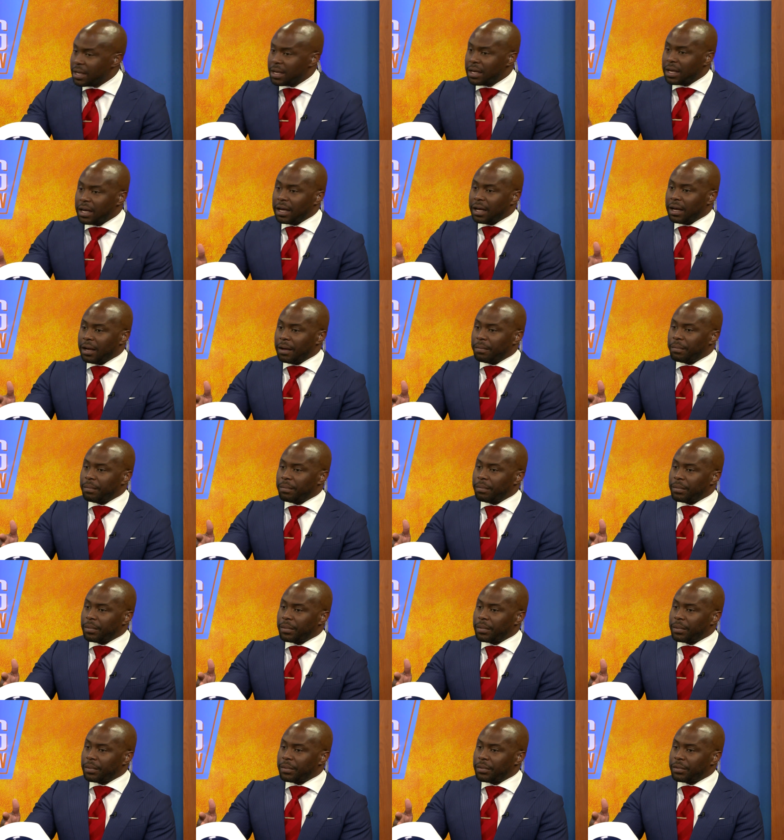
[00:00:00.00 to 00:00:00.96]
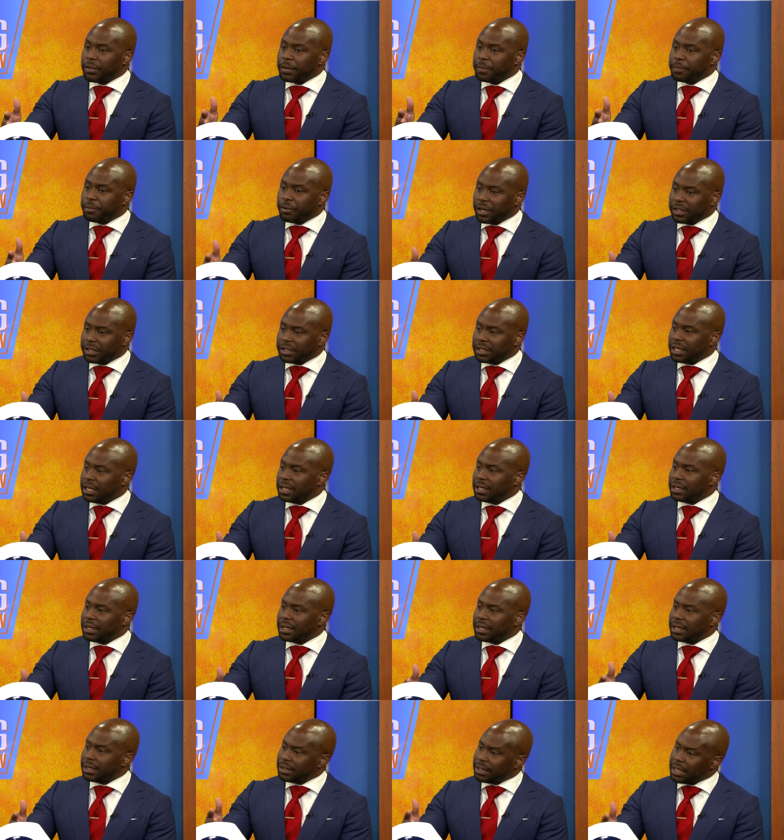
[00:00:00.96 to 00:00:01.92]
The president
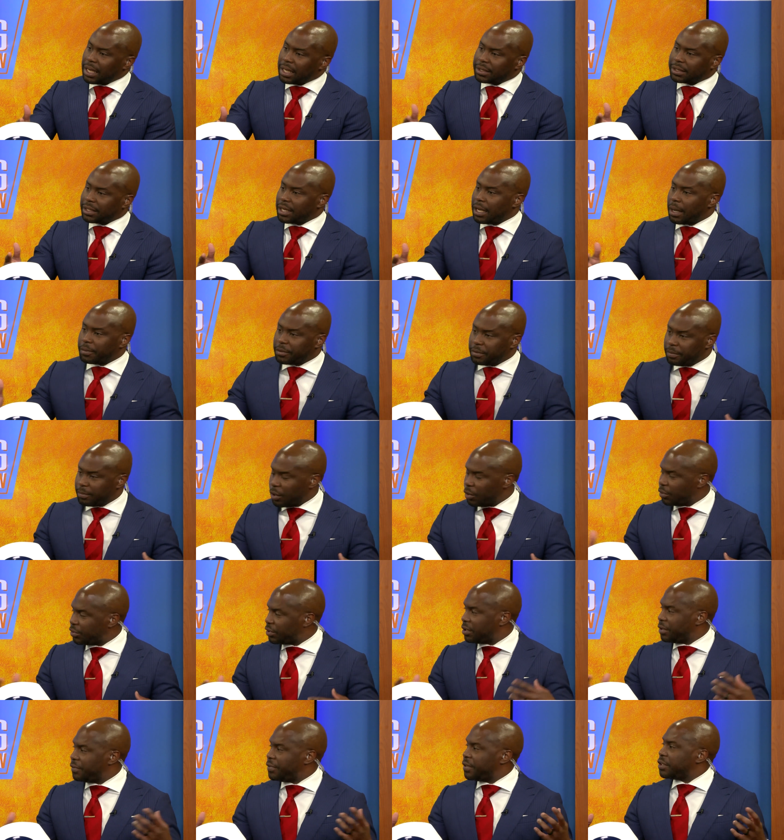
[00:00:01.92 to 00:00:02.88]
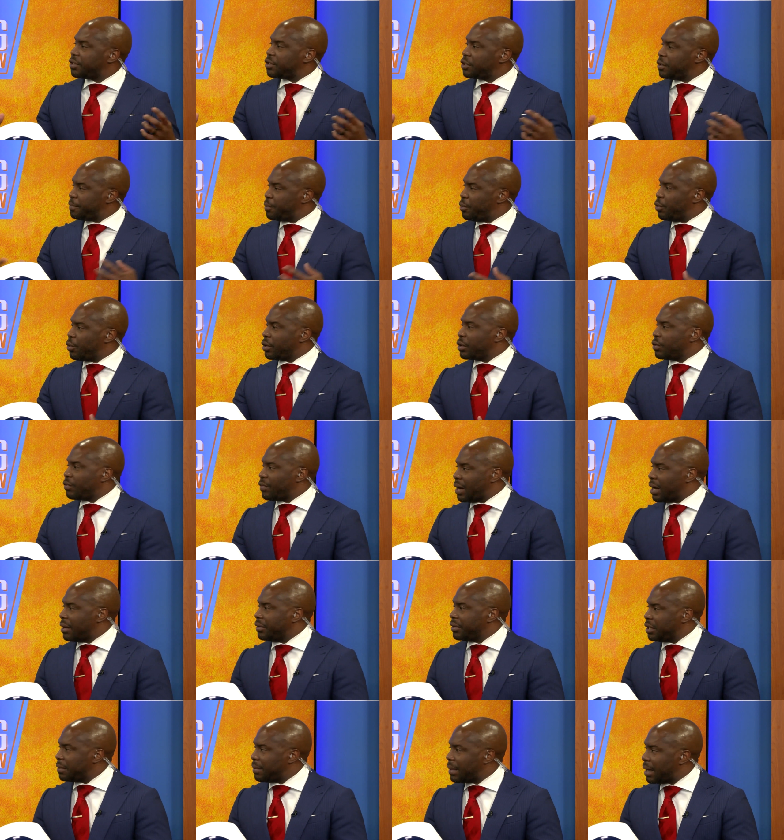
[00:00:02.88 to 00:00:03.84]
has kept most of his support
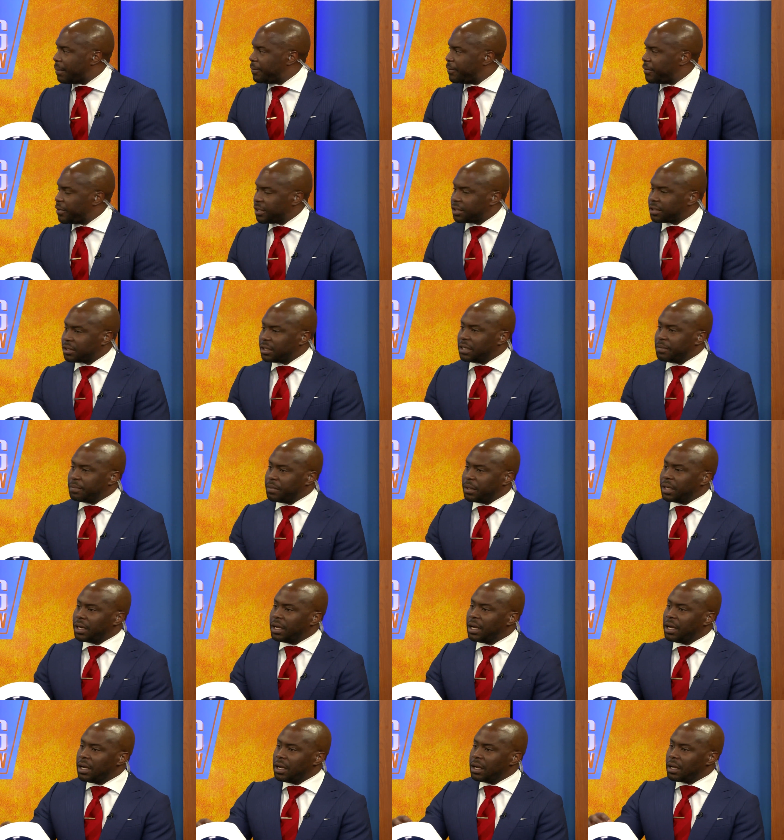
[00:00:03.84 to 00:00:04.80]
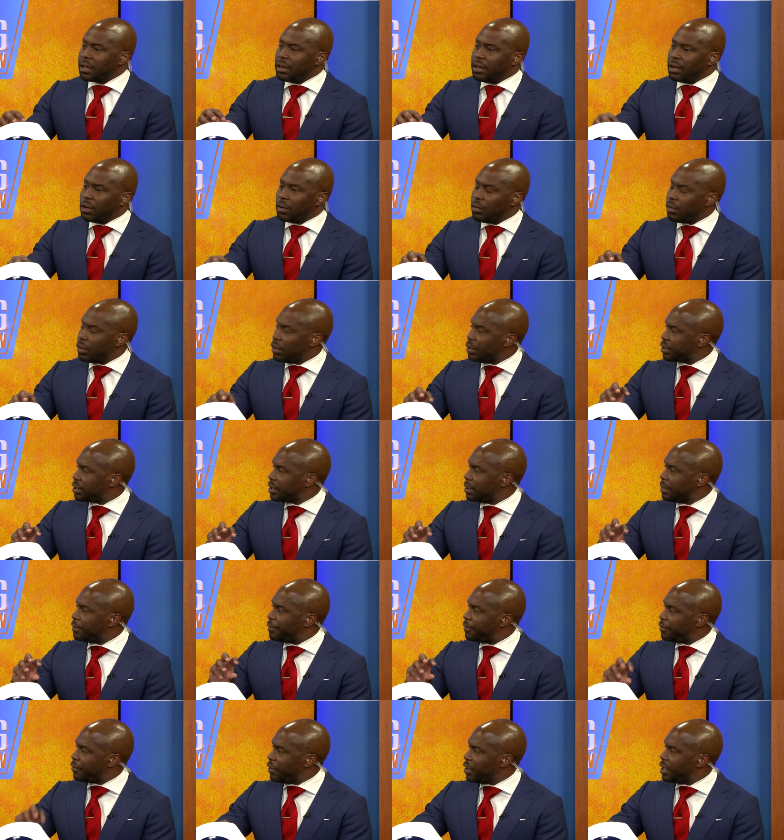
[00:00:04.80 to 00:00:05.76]
around him, obviously, but there were
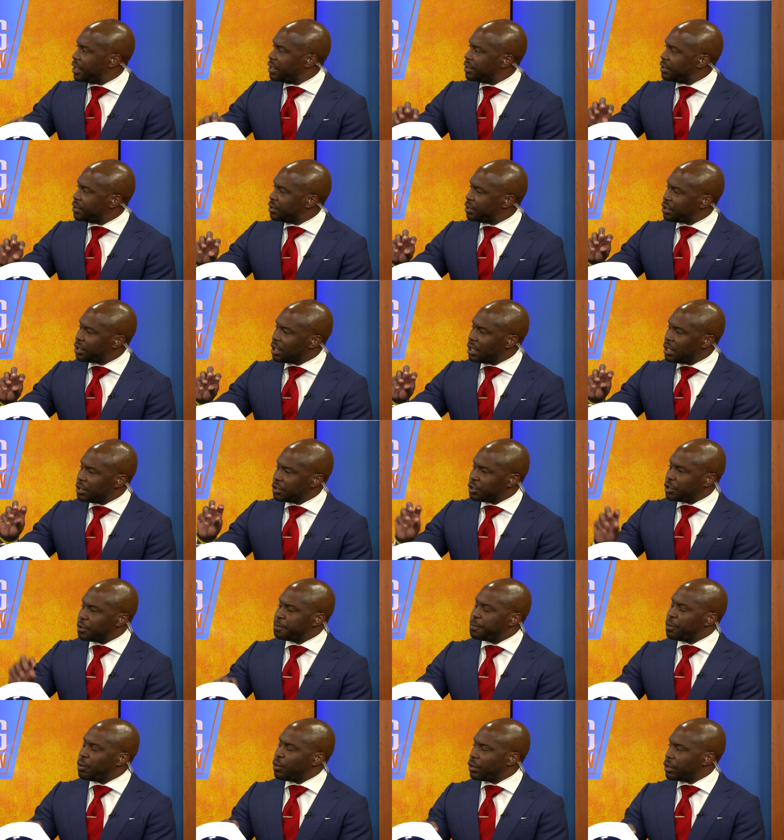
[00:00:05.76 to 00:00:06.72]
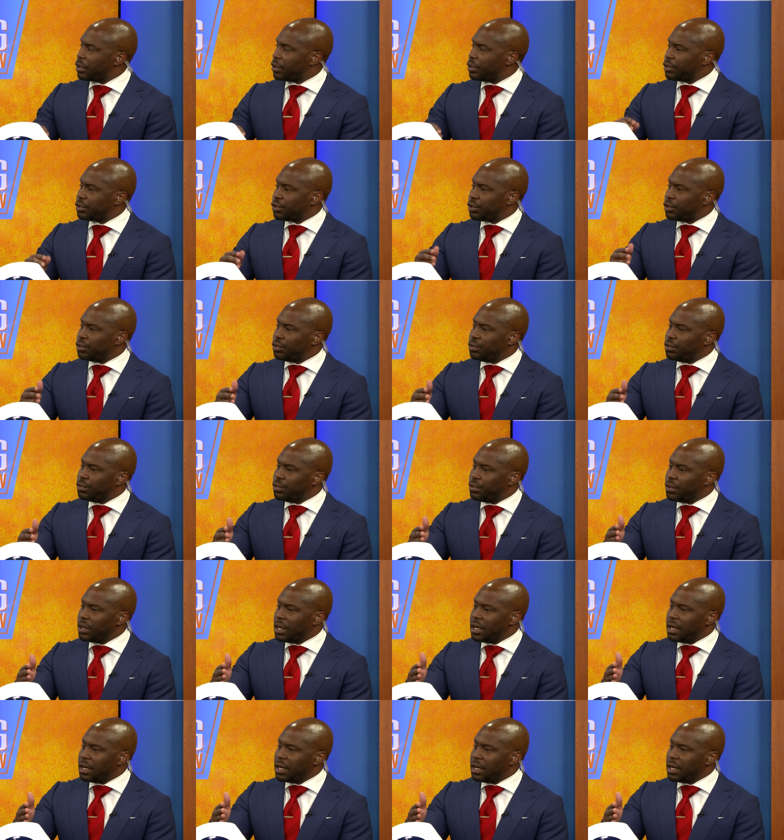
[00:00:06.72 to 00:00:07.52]
some fringe supporters who